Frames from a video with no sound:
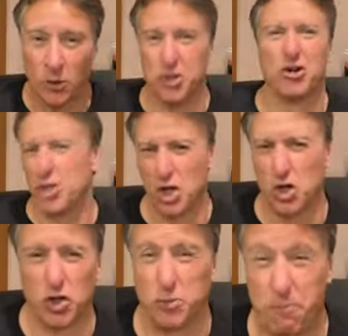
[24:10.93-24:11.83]
Or you're on the
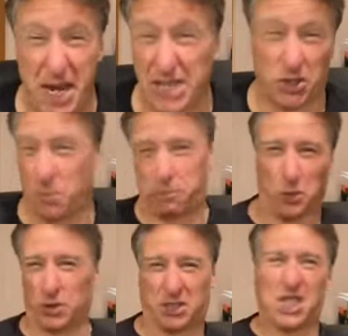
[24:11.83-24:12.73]
girl's
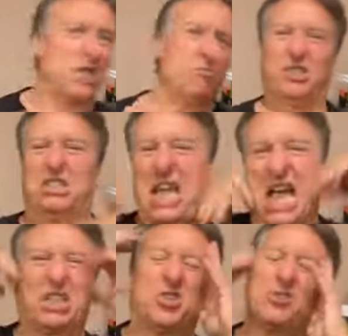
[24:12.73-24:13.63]
basketball team with
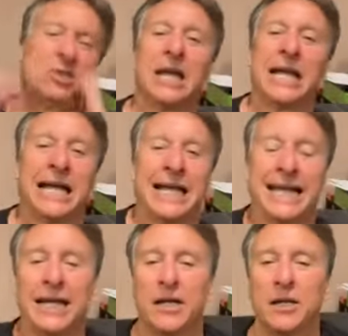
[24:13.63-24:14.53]
tattoos.
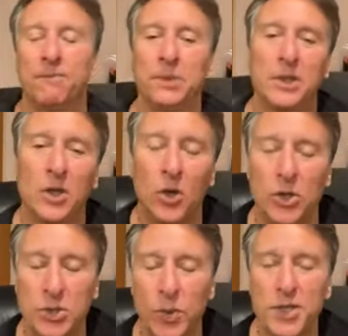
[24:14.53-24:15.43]

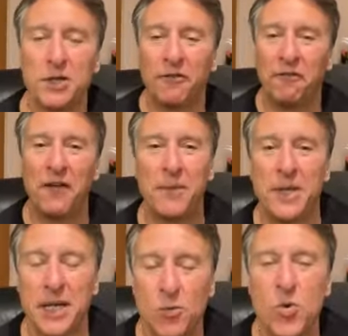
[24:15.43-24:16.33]
Because when you're
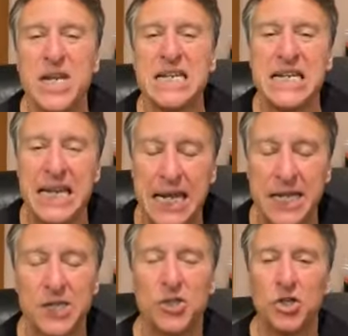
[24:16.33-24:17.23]
feminine, we
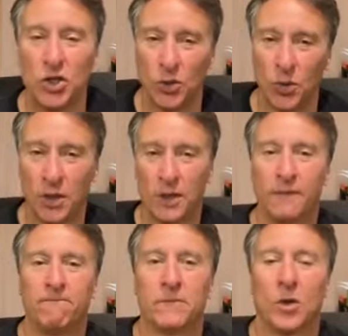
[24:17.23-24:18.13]
need you.
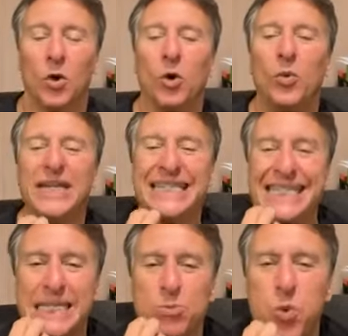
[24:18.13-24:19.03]
Or we
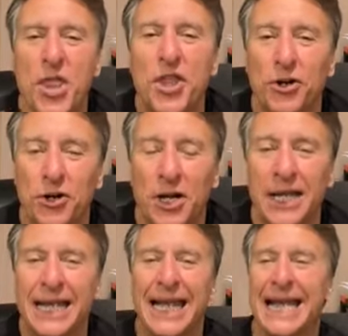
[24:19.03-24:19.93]
wither
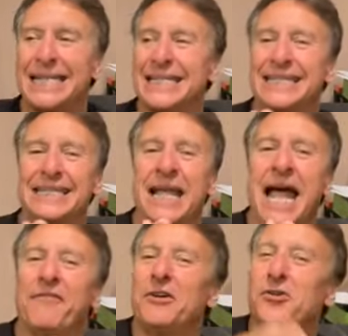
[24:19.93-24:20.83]
and
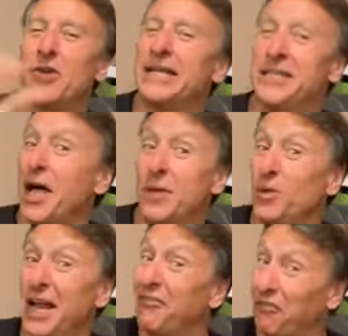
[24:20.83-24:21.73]
have a great
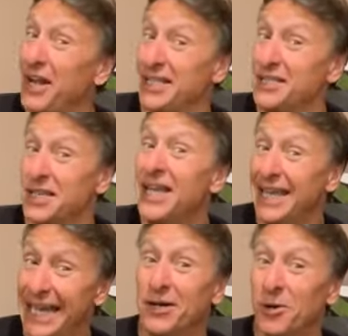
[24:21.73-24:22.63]
time with our friends
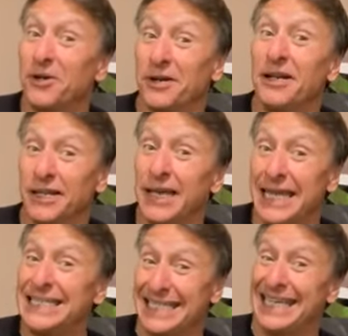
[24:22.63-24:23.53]
and go
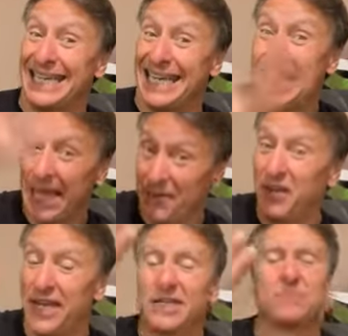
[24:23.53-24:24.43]
to AC
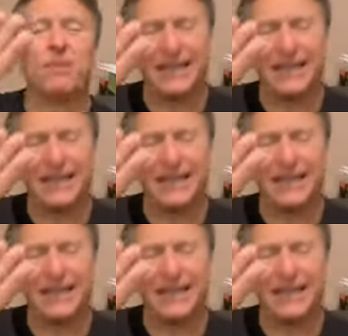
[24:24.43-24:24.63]
and Vegas.